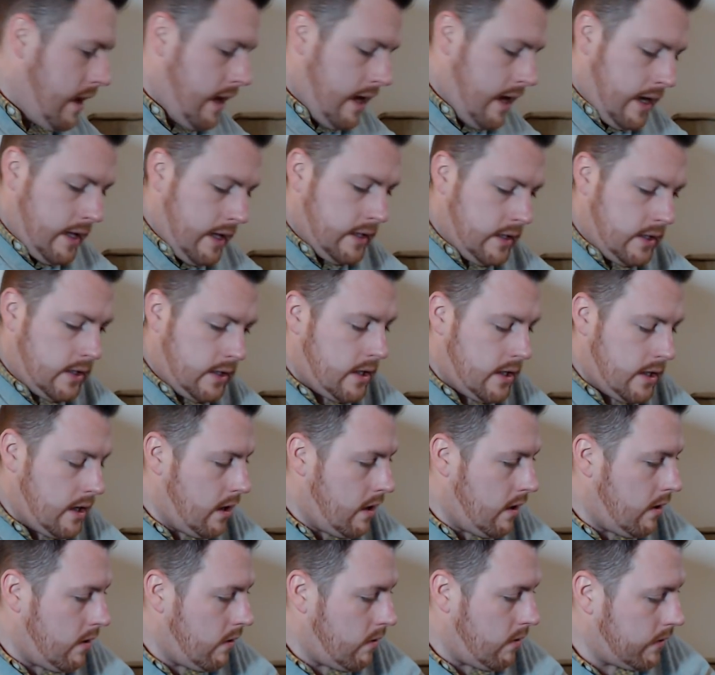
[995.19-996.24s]
And
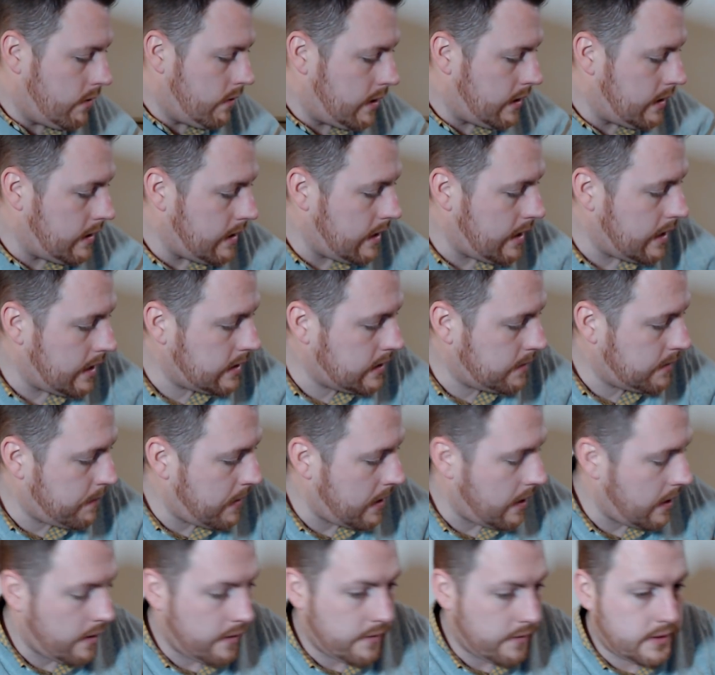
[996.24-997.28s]
so the next
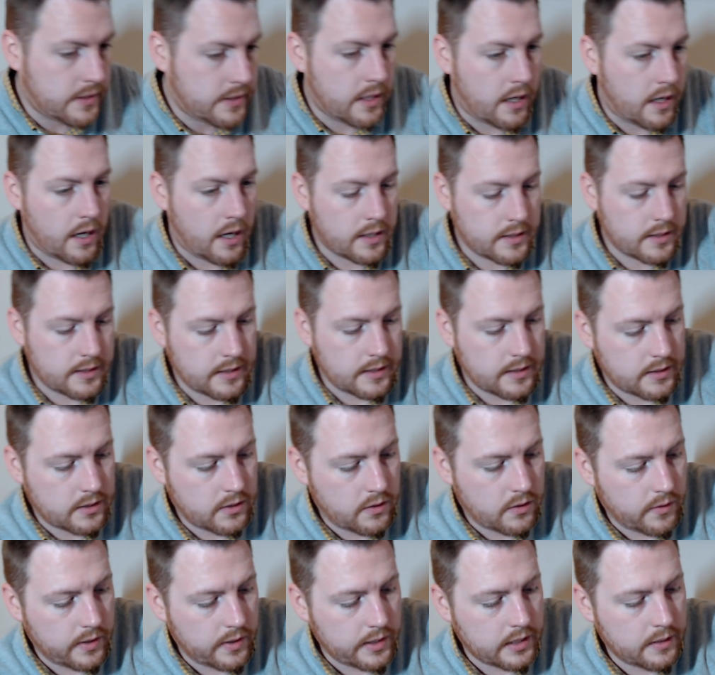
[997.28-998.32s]
pair of socks is
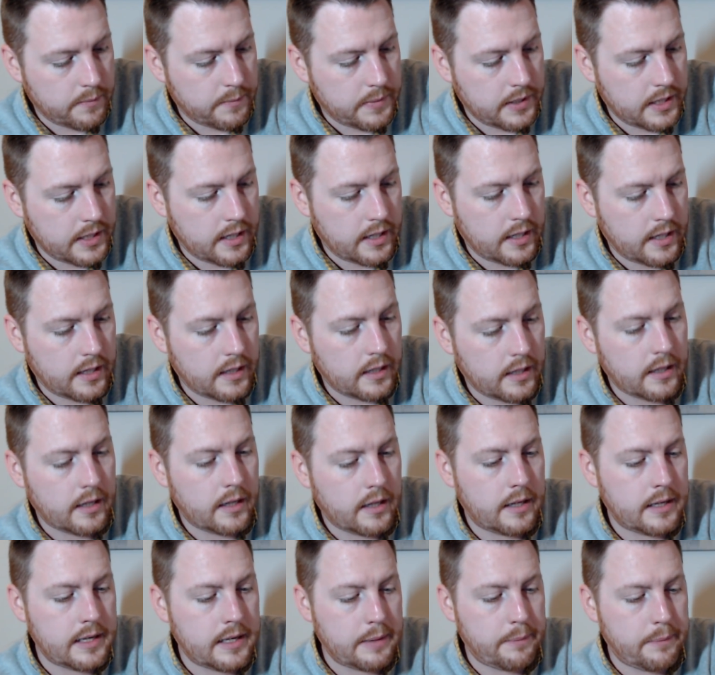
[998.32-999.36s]
going to
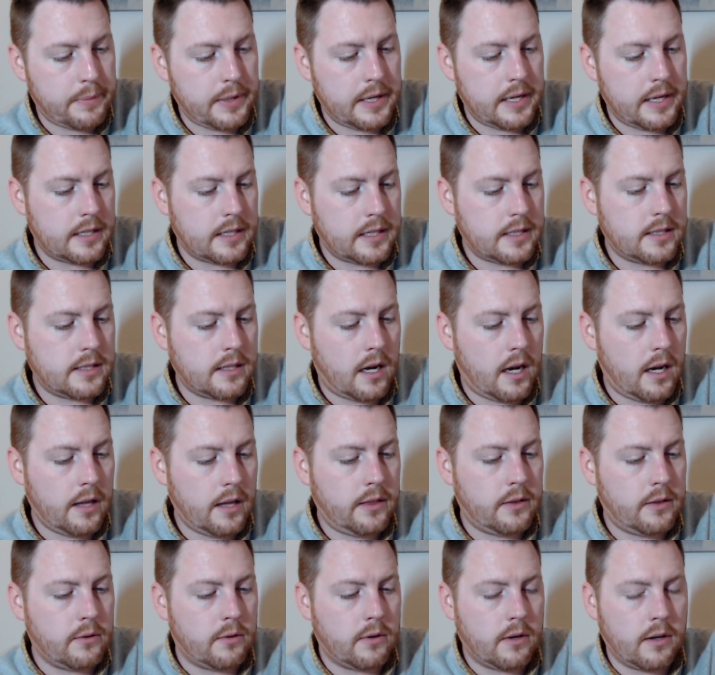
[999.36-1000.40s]
be Knit Picks
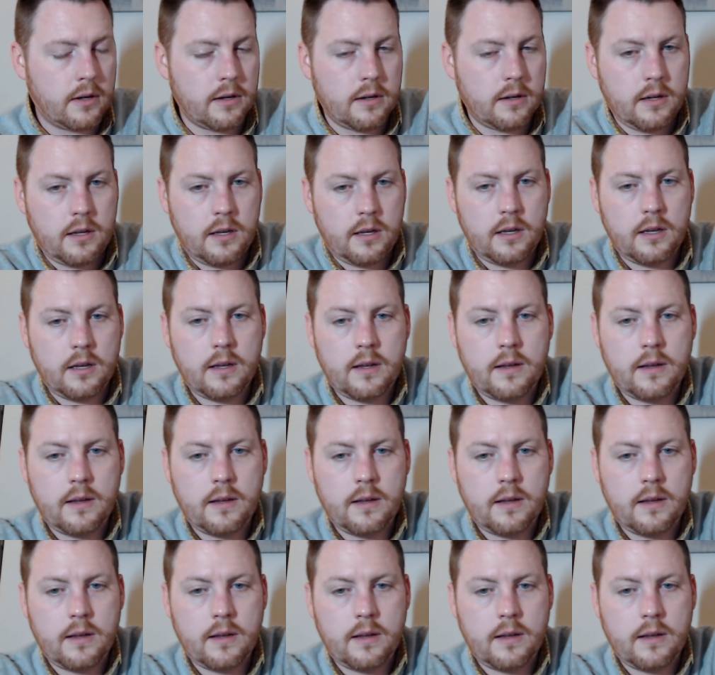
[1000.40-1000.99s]
Hawthorne